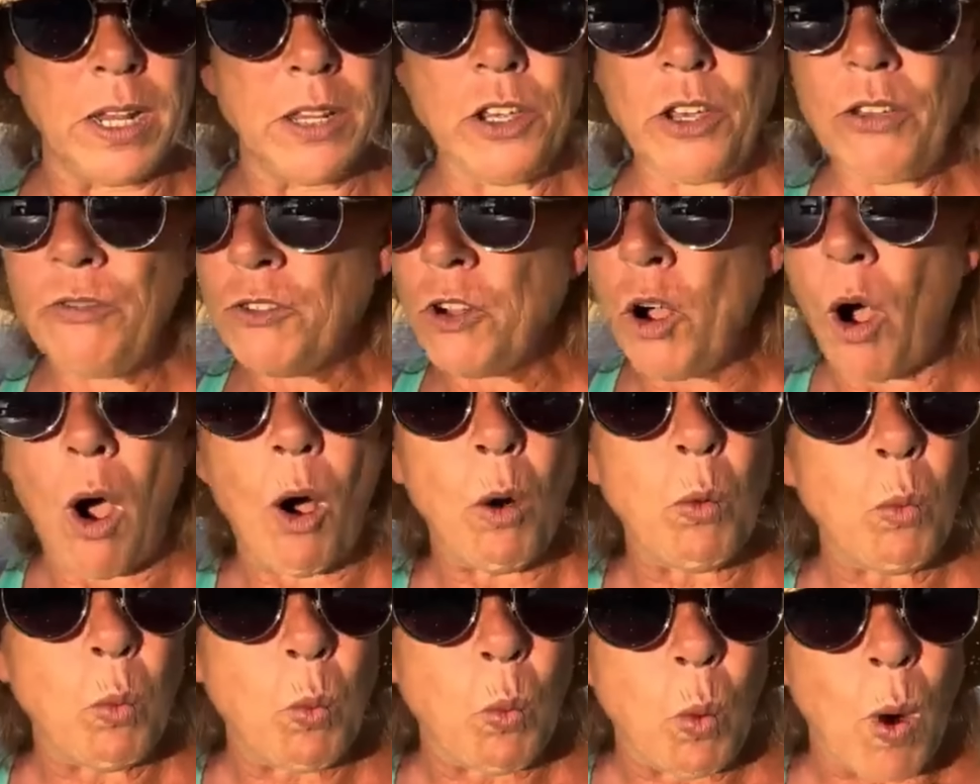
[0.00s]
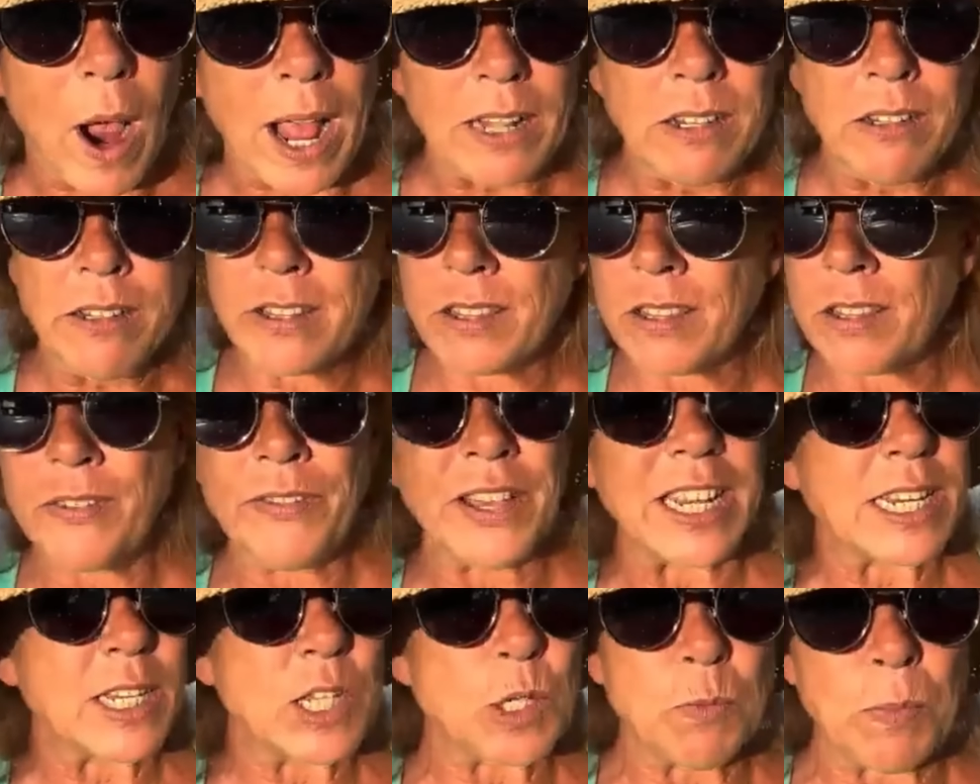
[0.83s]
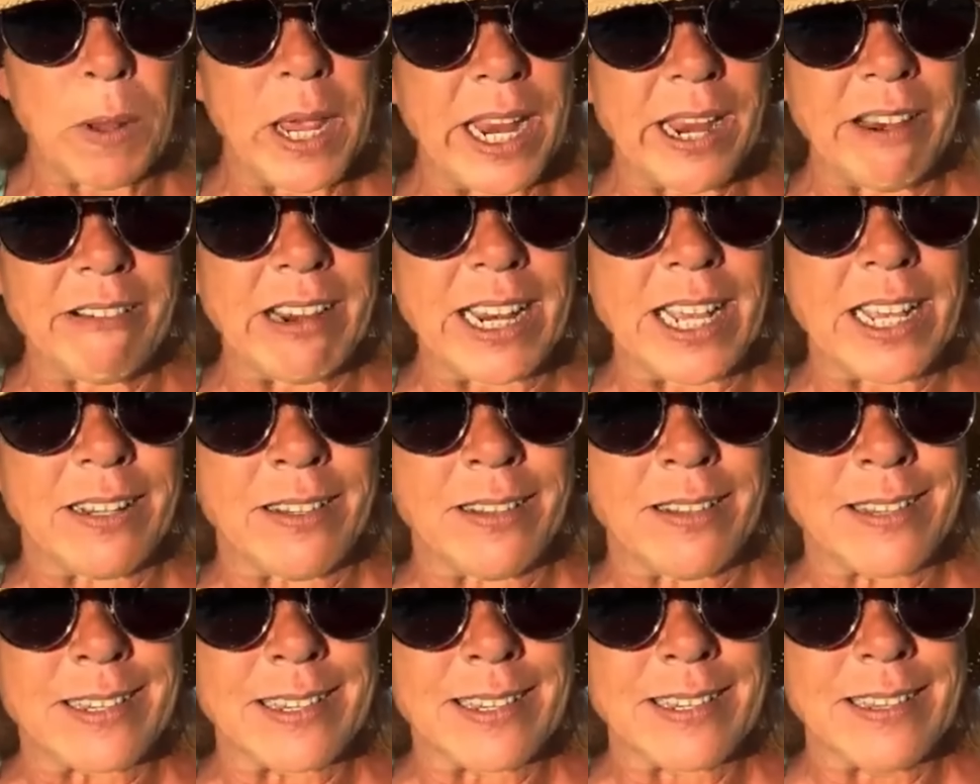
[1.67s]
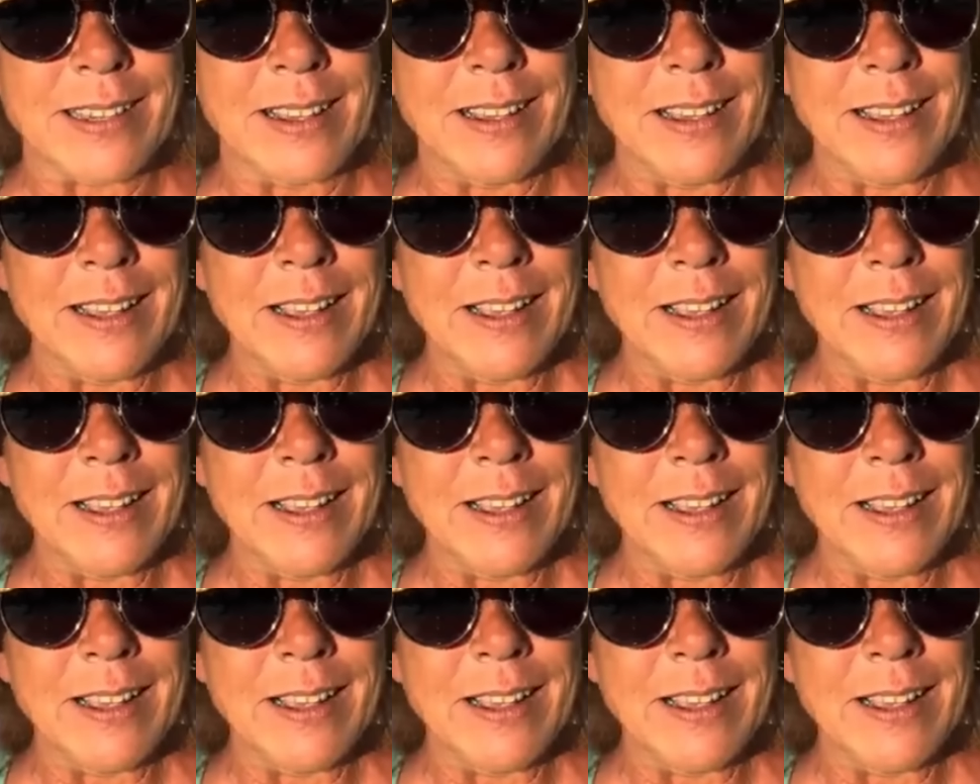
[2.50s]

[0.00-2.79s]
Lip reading: you've got a wealth of experience